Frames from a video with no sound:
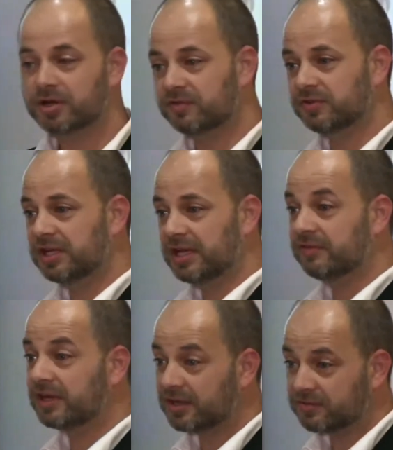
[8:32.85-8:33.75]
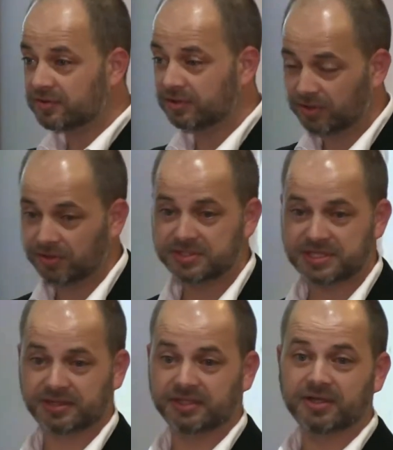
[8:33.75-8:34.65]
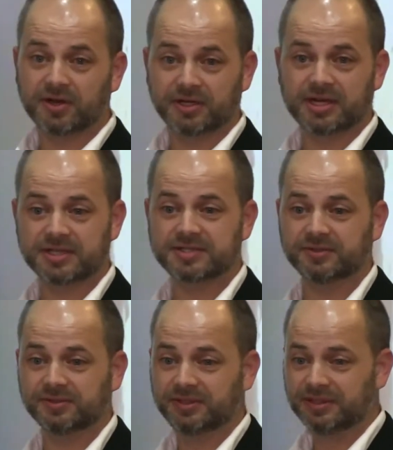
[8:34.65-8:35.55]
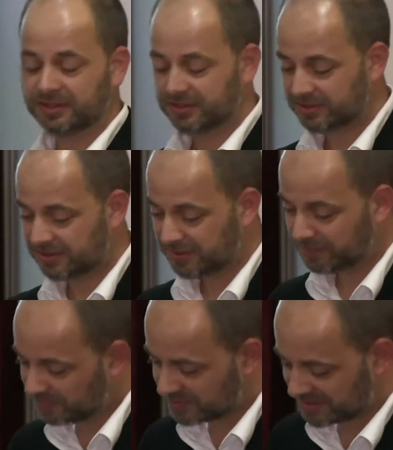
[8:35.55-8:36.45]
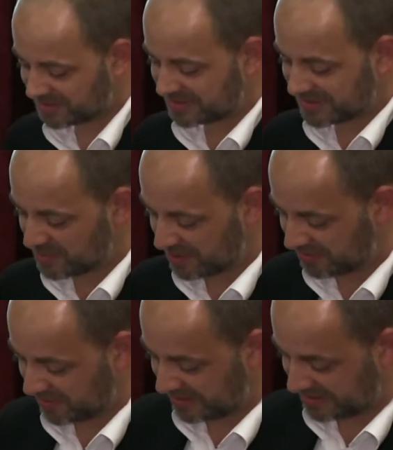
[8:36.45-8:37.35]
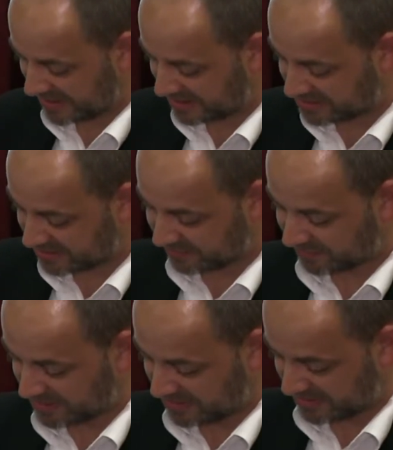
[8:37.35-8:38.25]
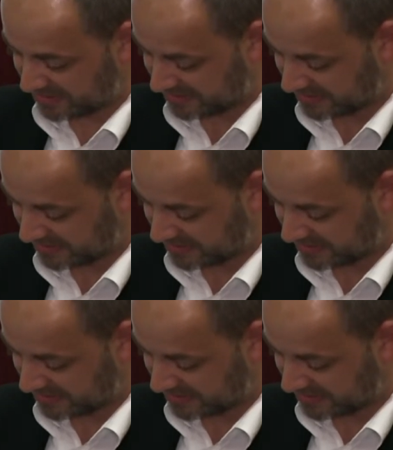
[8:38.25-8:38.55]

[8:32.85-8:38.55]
both for David and for the learners at Cingani High School. That's just something that really stands out for the year.